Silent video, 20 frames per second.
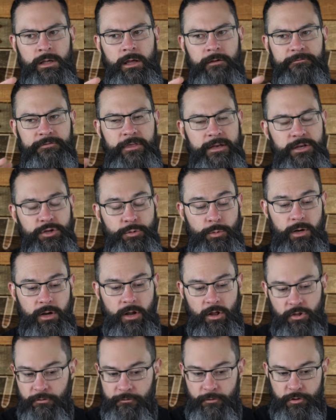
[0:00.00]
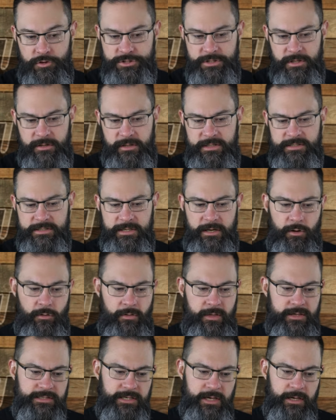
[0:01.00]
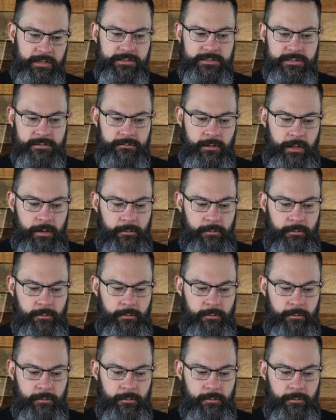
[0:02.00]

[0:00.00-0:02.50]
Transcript: if they do another version of this, I know they say it's